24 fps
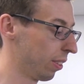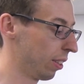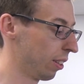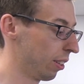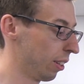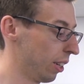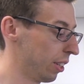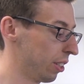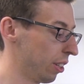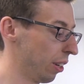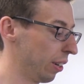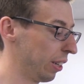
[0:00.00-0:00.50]

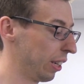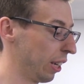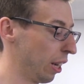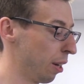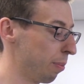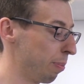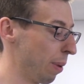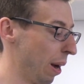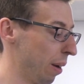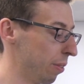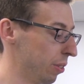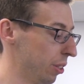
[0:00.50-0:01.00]
it's only going to
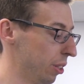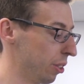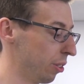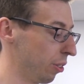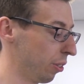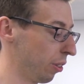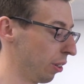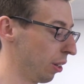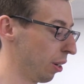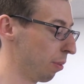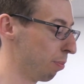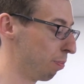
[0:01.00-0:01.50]
bounce. It's not
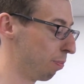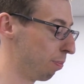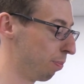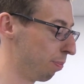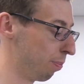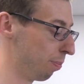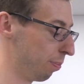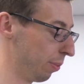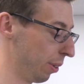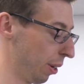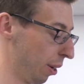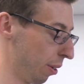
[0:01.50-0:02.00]
going to,
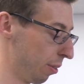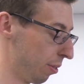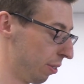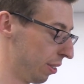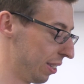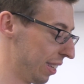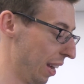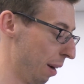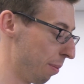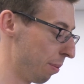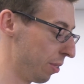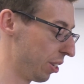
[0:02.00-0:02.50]
you know,
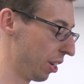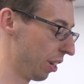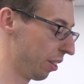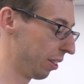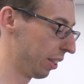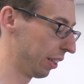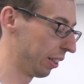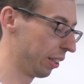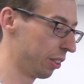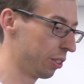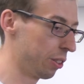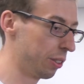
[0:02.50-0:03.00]
damage
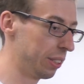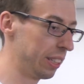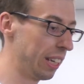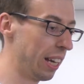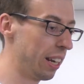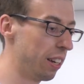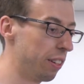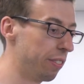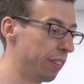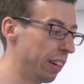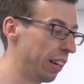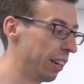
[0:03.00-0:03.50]
anything that's on the
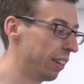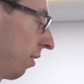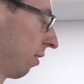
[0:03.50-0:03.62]
end of it.